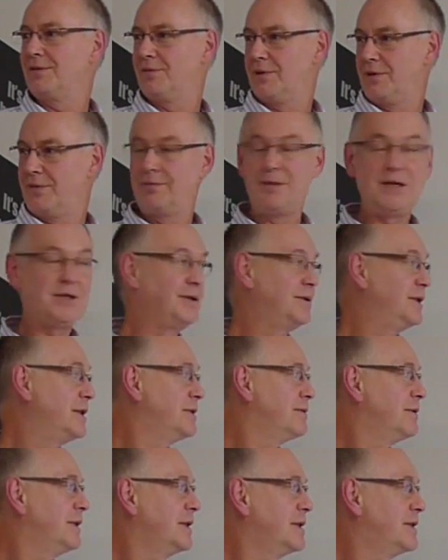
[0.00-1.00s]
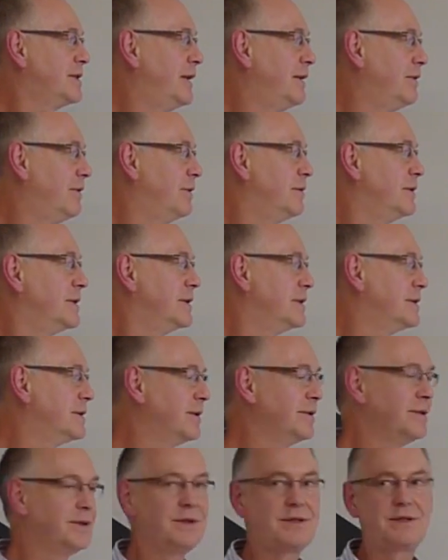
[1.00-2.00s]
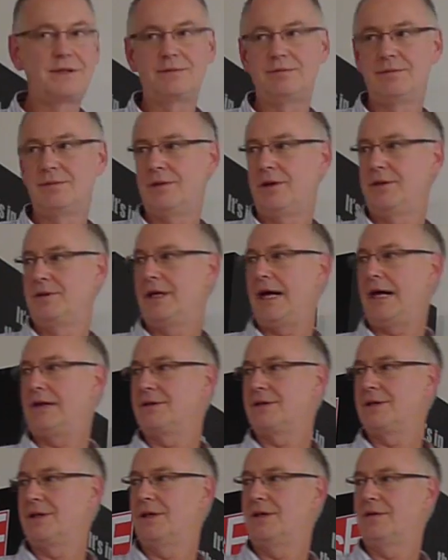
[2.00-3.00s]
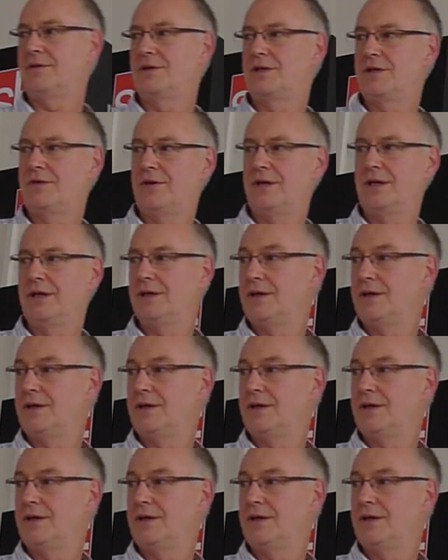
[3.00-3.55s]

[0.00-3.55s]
We've measured this with accelerometers on the outside of the sphere,